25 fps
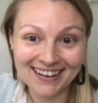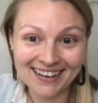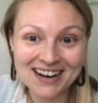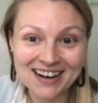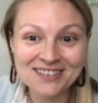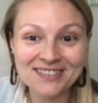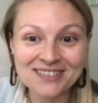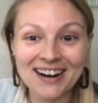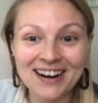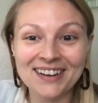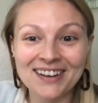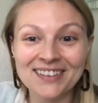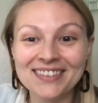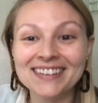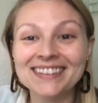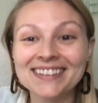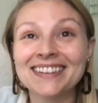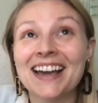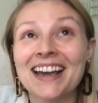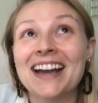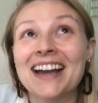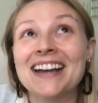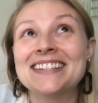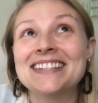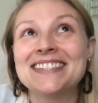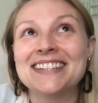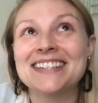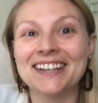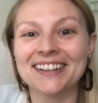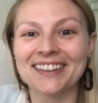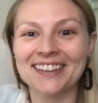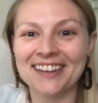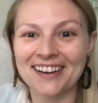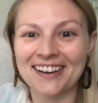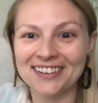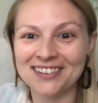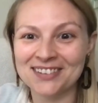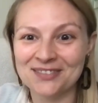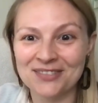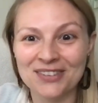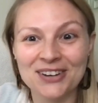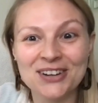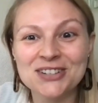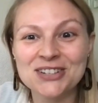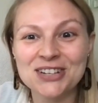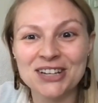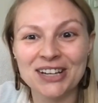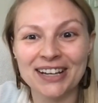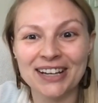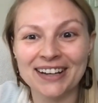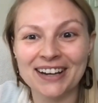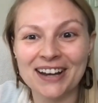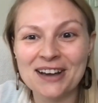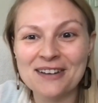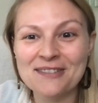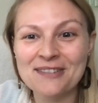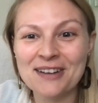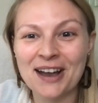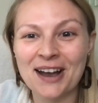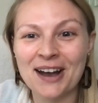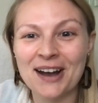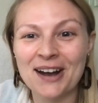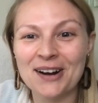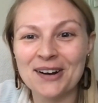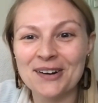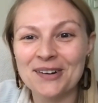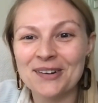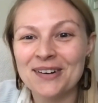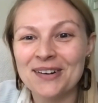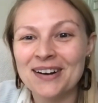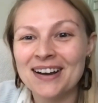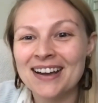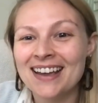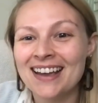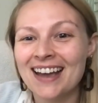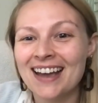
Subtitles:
around this idealized vision of how